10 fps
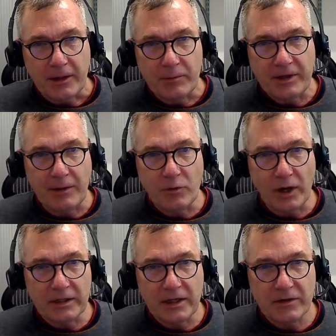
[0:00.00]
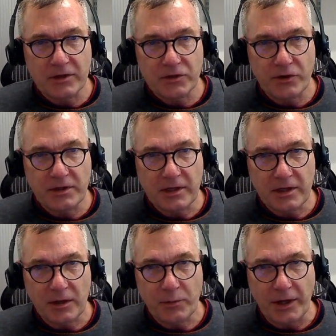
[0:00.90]
And it became quite clear that during
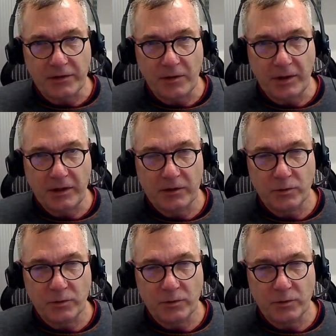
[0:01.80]
the pandemic,